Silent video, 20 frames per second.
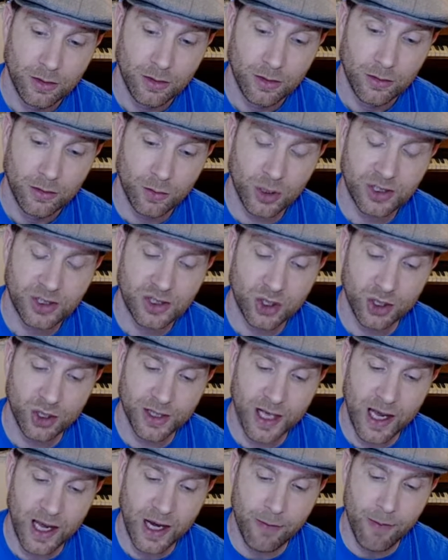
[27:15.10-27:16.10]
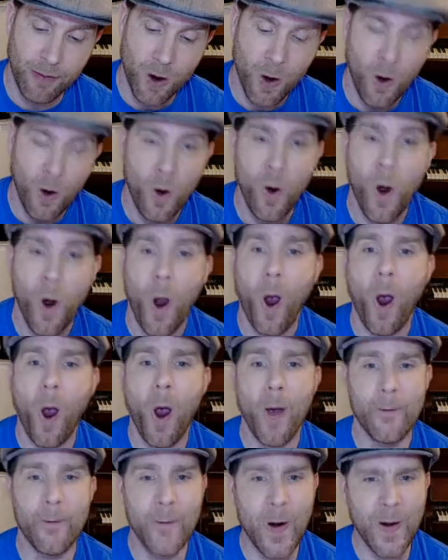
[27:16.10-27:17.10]
What's your name?
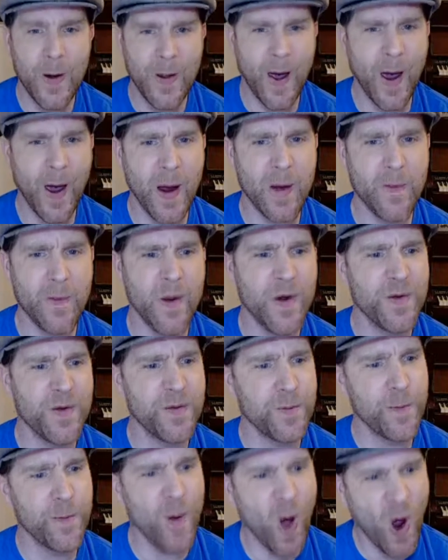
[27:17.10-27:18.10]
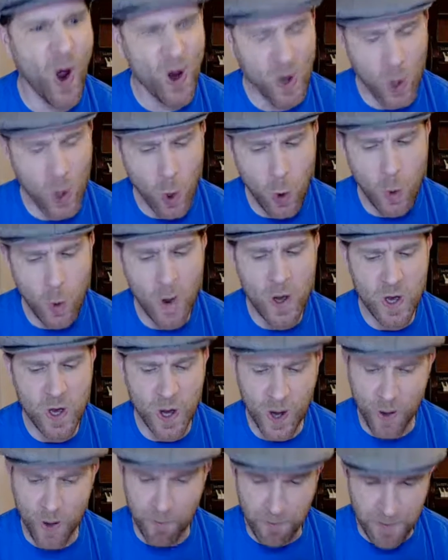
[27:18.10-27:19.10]
My name is Michael
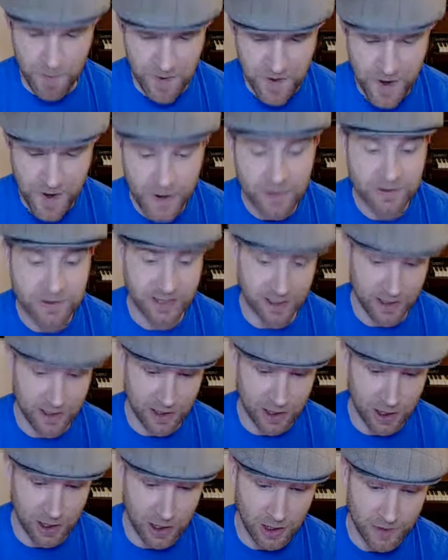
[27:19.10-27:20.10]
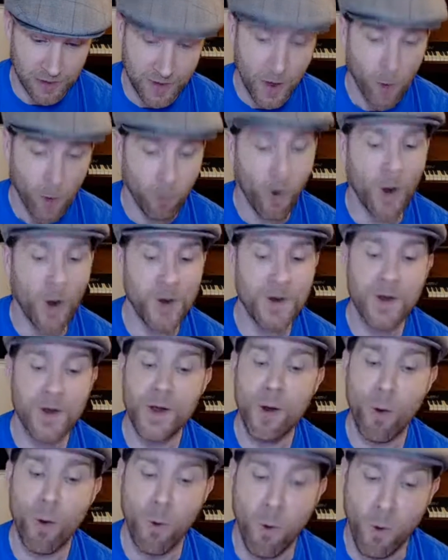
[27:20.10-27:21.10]
Williams, said the guard. What's
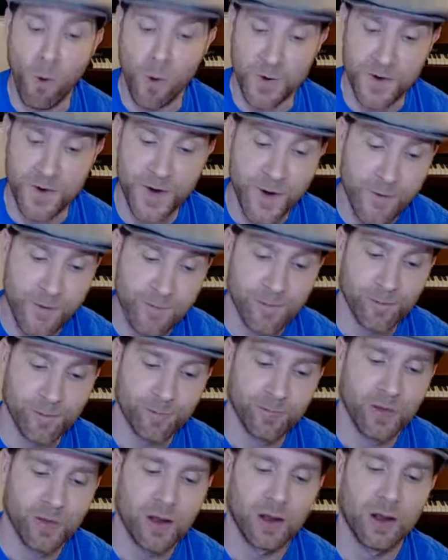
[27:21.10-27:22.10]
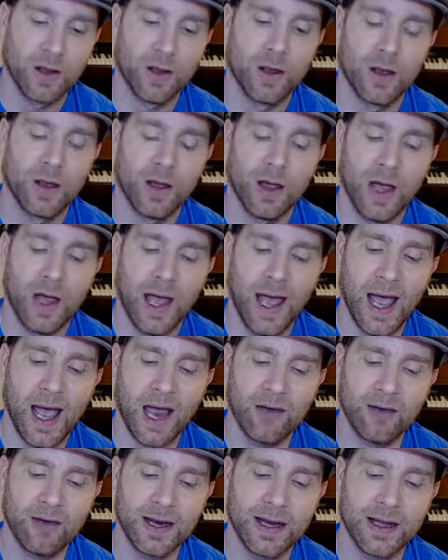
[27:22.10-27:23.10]
yours?
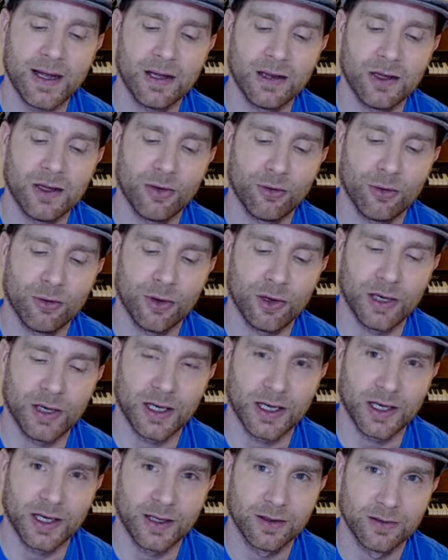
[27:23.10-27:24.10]
Harry Leroy.